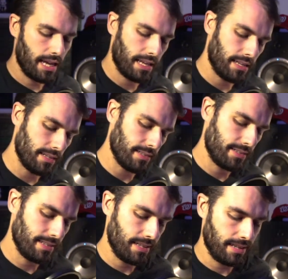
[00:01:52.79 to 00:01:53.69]

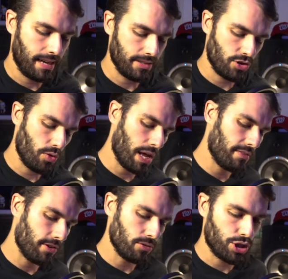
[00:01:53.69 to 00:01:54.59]
and it has
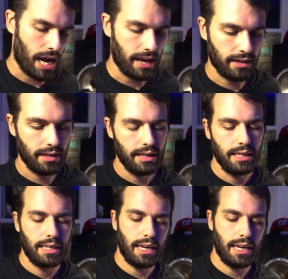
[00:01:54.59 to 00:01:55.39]
no headphone jack.